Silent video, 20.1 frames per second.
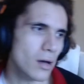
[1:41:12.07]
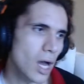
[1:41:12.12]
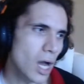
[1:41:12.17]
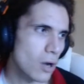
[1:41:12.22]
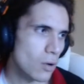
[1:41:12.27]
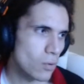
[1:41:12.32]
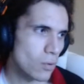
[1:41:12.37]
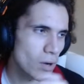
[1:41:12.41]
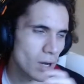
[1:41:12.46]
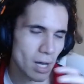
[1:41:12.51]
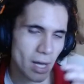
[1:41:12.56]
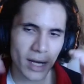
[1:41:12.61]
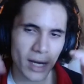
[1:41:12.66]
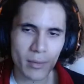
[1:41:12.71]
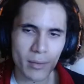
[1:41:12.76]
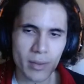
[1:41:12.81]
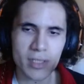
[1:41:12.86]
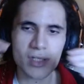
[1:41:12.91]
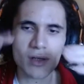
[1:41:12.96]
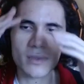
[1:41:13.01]
how
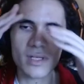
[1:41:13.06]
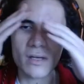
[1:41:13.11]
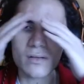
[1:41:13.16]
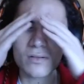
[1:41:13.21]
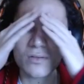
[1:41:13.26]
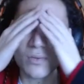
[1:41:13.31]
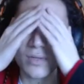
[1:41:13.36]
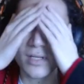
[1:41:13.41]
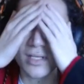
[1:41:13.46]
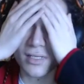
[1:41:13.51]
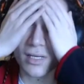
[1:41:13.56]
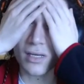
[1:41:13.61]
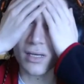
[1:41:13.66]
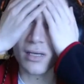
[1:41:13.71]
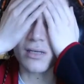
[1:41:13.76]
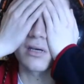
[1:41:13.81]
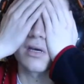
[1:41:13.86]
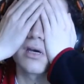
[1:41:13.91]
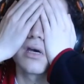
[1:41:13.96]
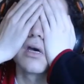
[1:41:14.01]
anime sometimes release a